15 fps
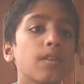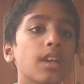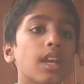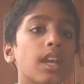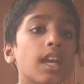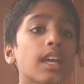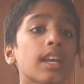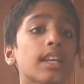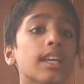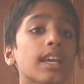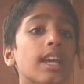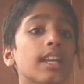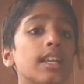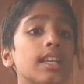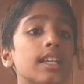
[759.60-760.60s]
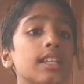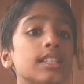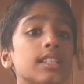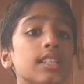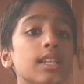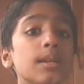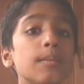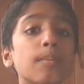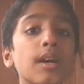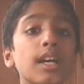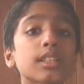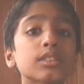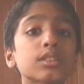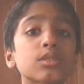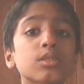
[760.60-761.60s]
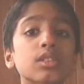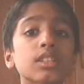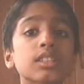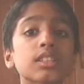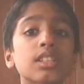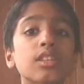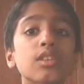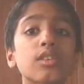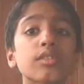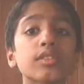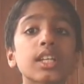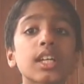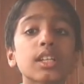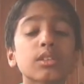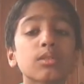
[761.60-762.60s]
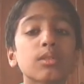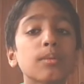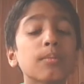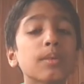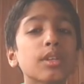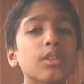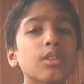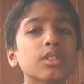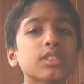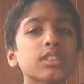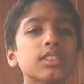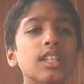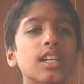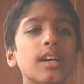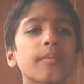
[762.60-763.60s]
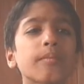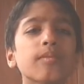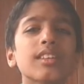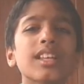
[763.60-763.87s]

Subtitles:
air can easily pass through the skin of the earthworm because the